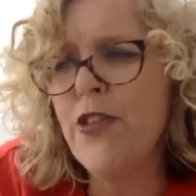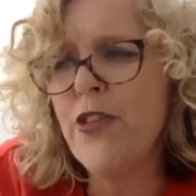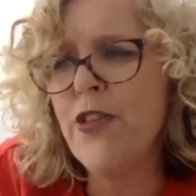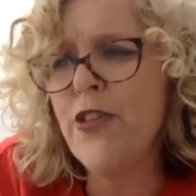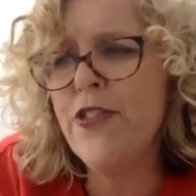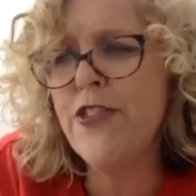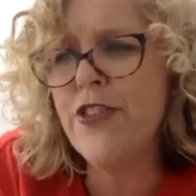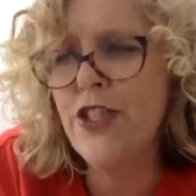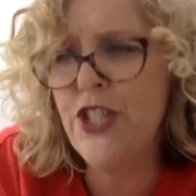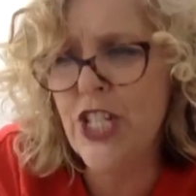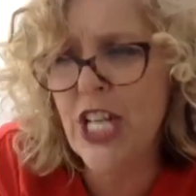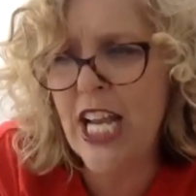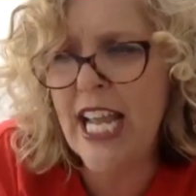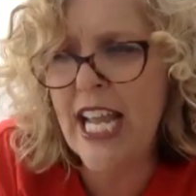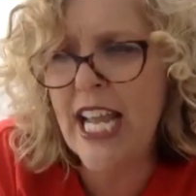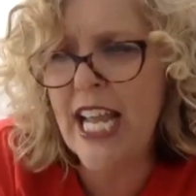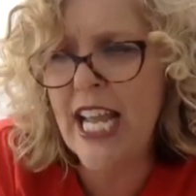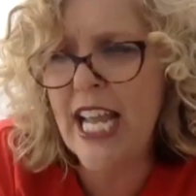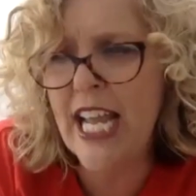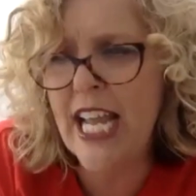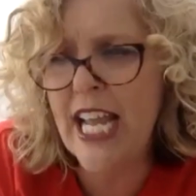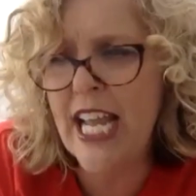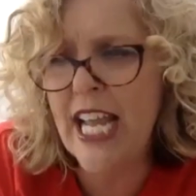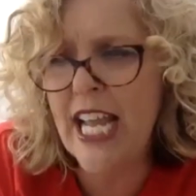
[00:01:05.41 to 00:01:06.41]
Jade
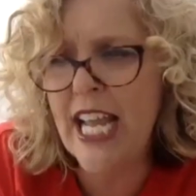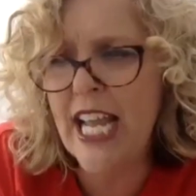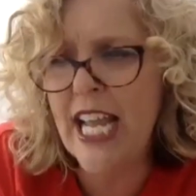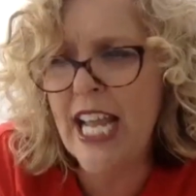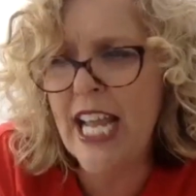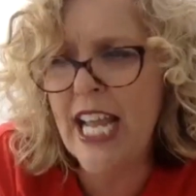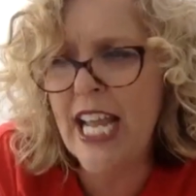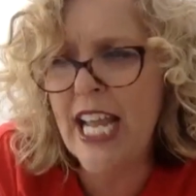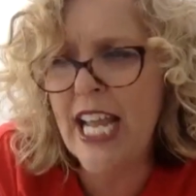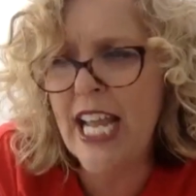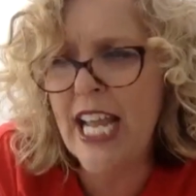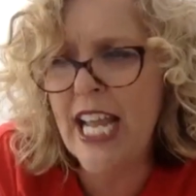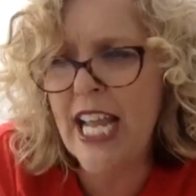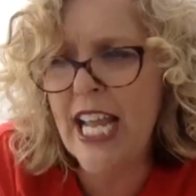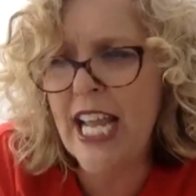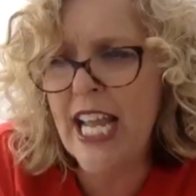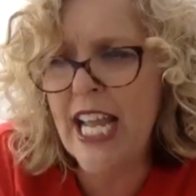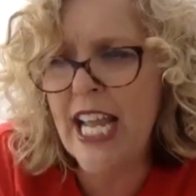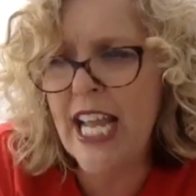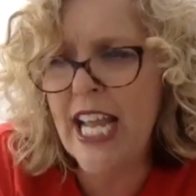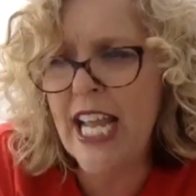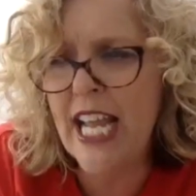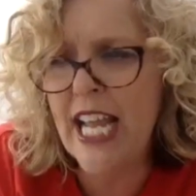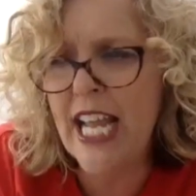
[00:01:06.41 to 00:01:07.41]
and
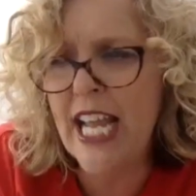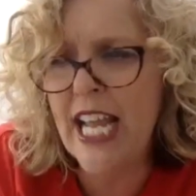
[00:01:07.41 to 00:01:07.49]
Kylie.